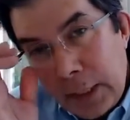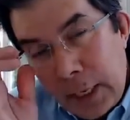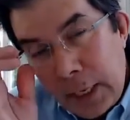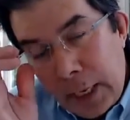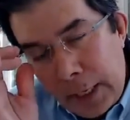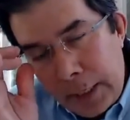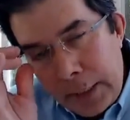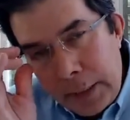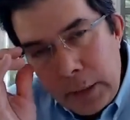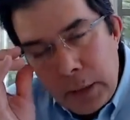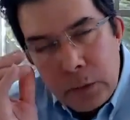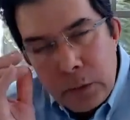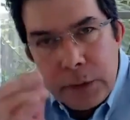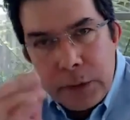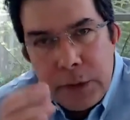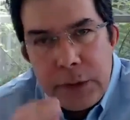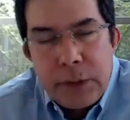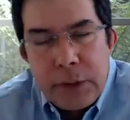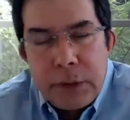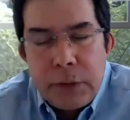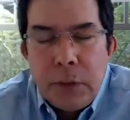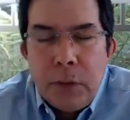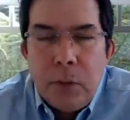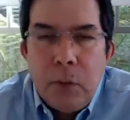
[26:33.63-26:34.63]
I
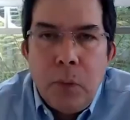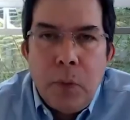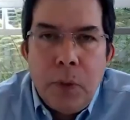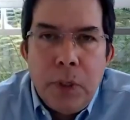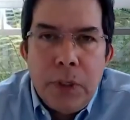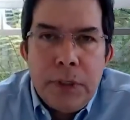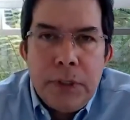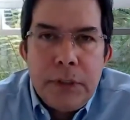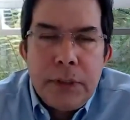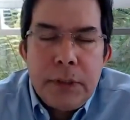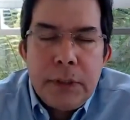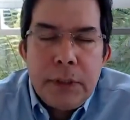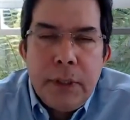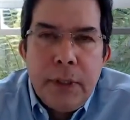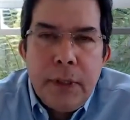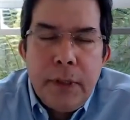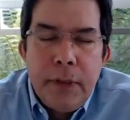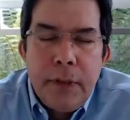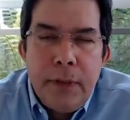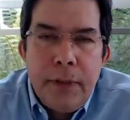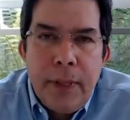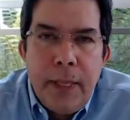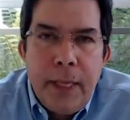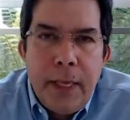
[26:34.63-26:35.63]
noticed was
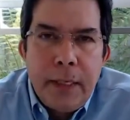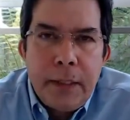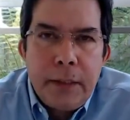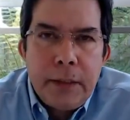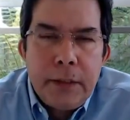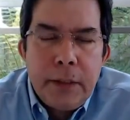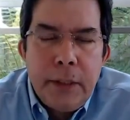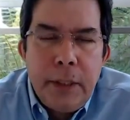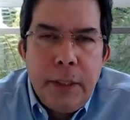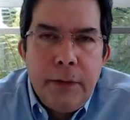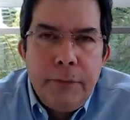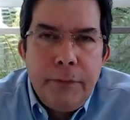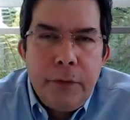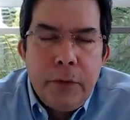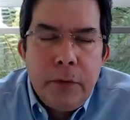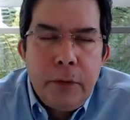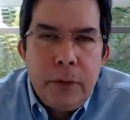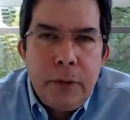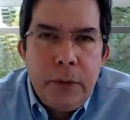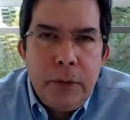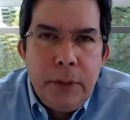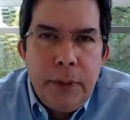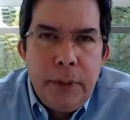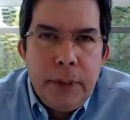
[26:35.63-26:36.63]
that if you
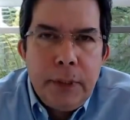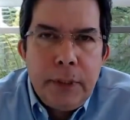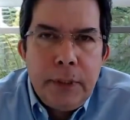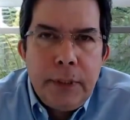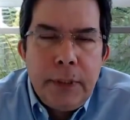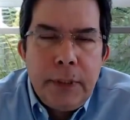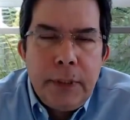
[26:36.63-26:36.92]
look at